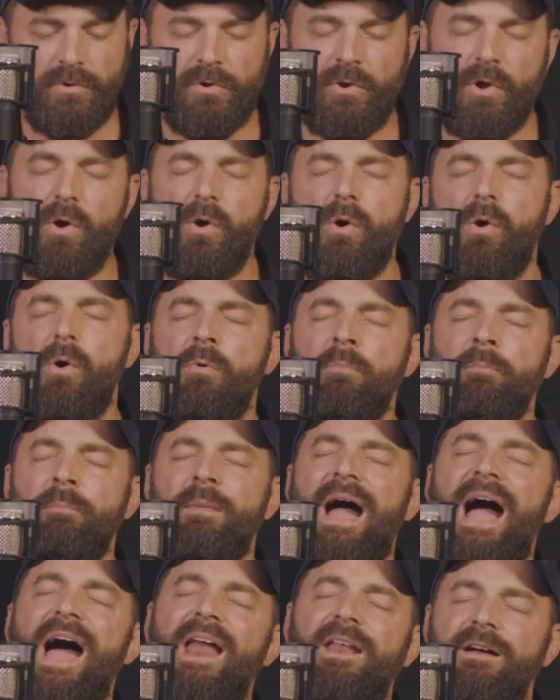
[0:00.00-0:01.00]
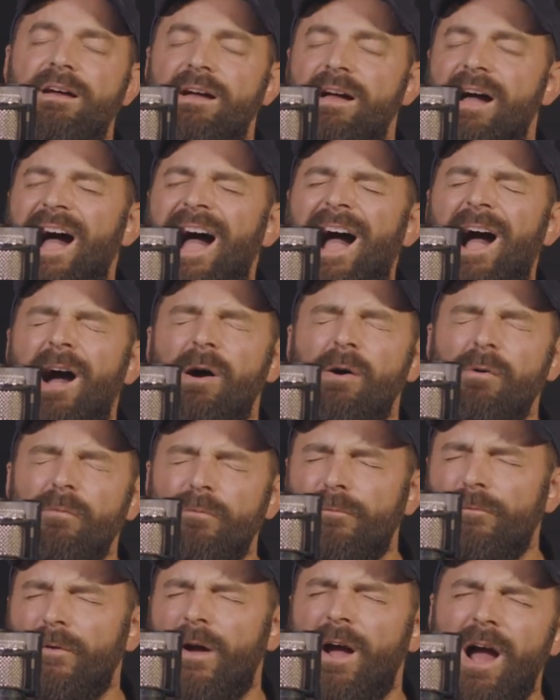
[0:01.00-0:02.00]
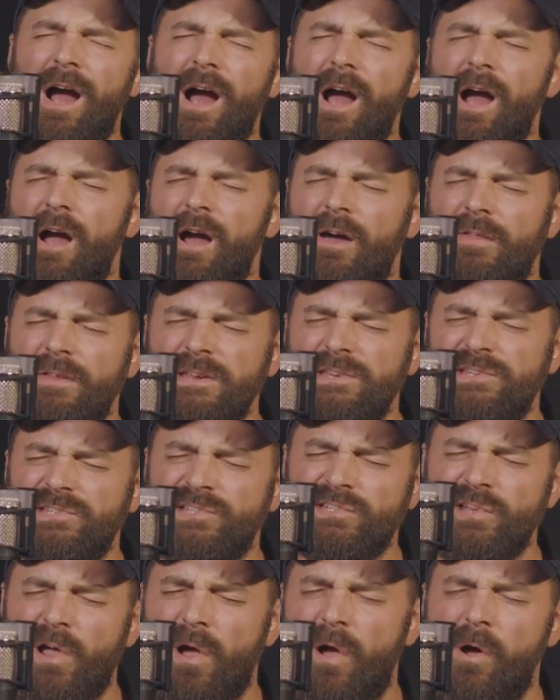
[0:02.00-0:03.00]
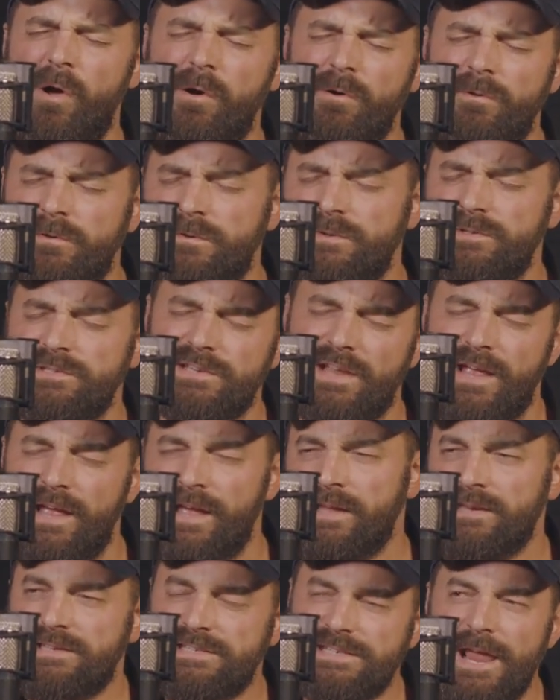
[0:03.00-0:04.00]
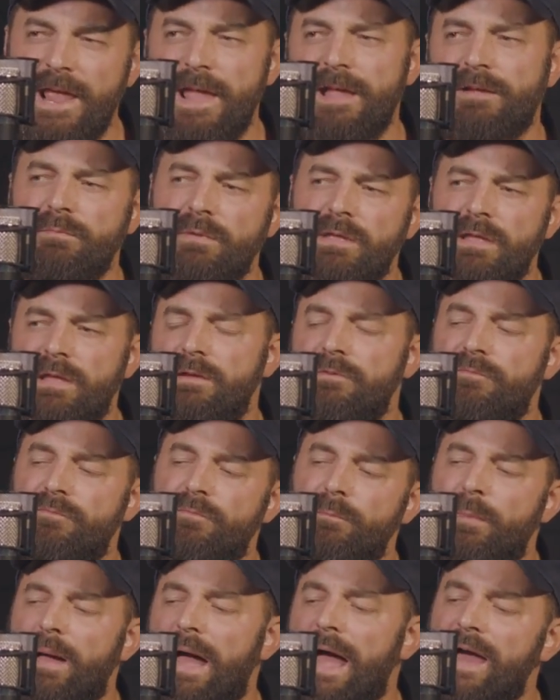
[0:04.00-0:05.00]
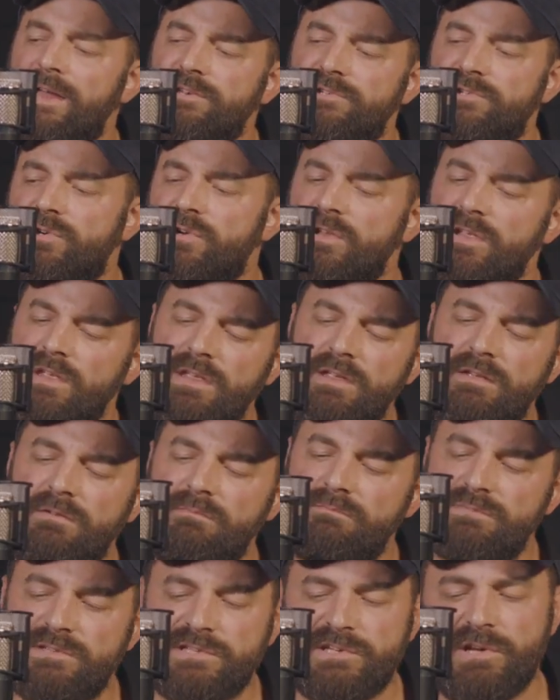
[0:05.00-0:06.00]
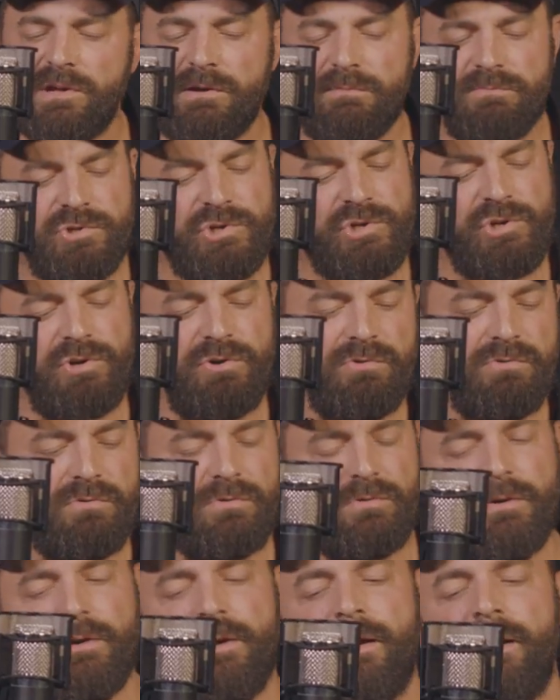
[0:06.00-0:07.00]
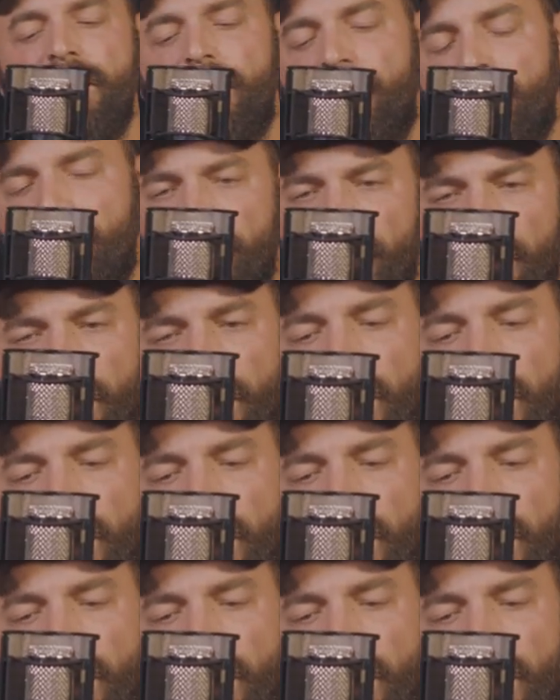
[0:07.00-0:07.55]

No matter how far these songs take me if my dreams come true. Oh, the